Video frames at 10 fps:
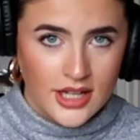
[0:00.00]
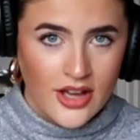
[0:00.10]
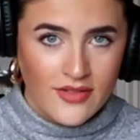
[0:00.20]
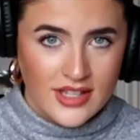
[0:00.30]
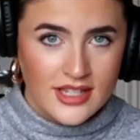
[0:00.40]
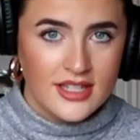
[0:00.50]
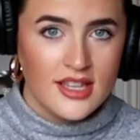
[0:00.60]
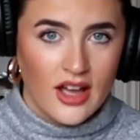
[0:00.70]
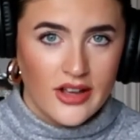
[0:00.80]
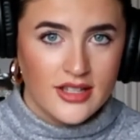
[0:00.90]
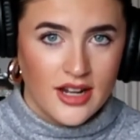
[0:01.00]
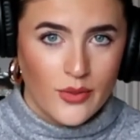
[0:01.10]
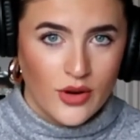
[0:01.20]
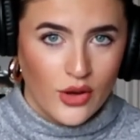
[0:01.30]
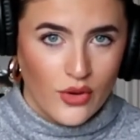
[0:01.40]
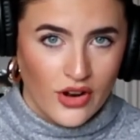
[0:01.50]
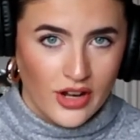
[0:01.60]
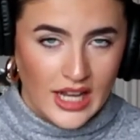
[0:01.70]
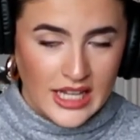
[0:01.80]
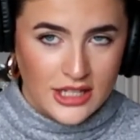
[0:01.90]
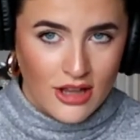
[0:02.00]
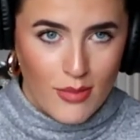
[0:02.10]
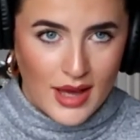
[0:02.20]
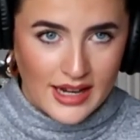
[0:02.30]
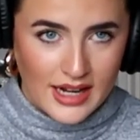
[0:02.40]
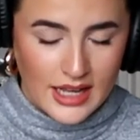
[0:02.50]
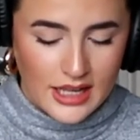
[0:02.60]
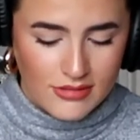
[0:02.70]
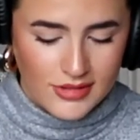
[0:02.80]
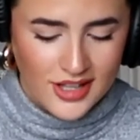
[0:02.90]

COVID sucks and I want to go on holiday so badly.